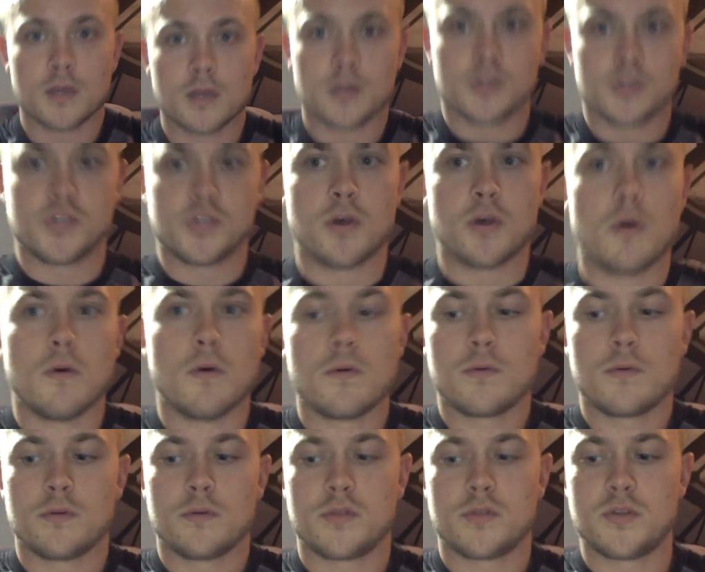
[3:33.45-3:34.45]
So
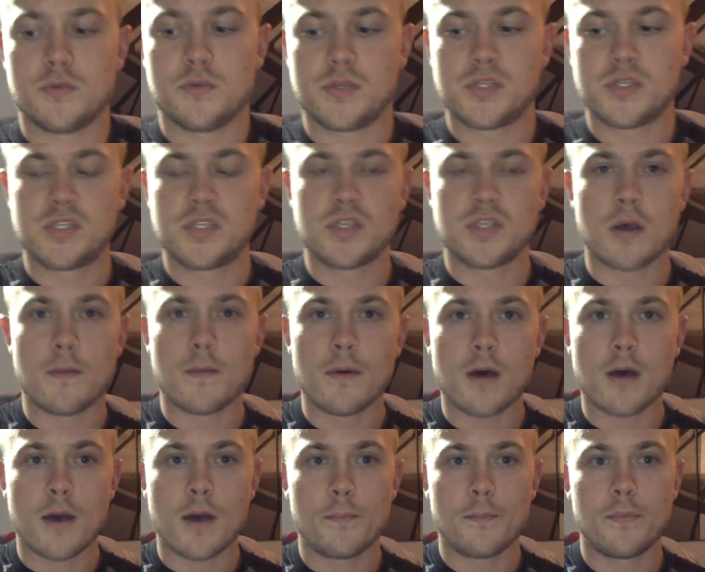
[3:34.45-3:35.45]
to sum
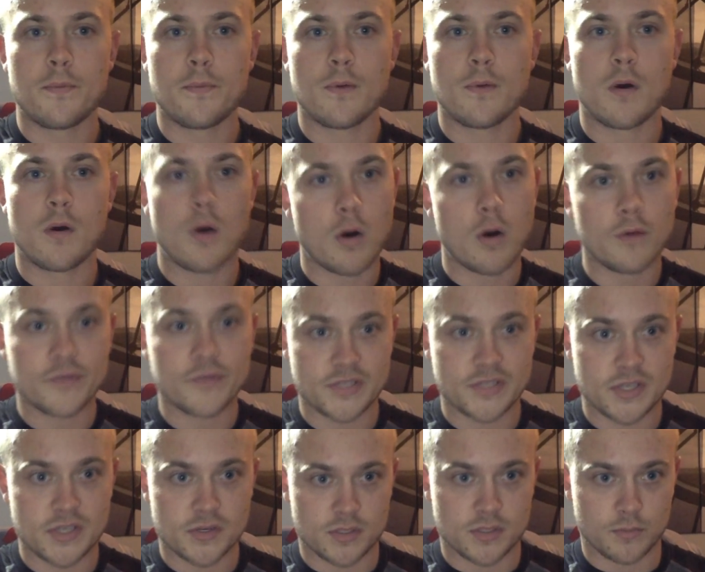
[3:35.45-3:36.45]
up all of his
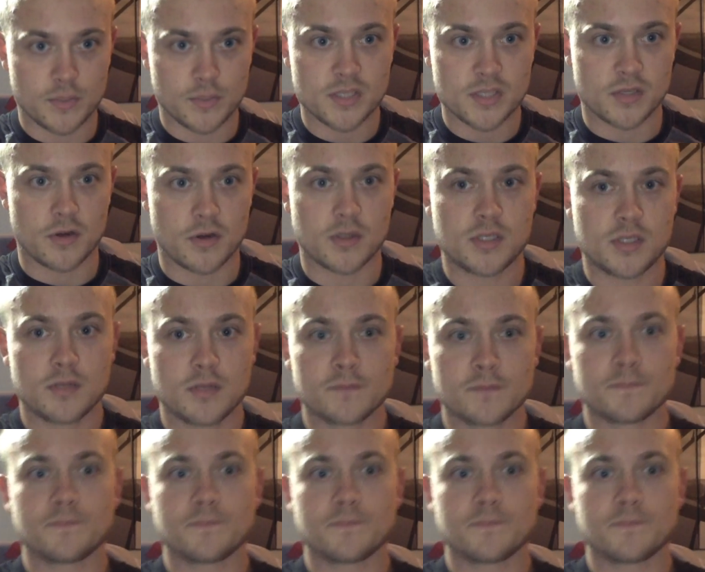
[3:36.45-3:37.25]
years of research,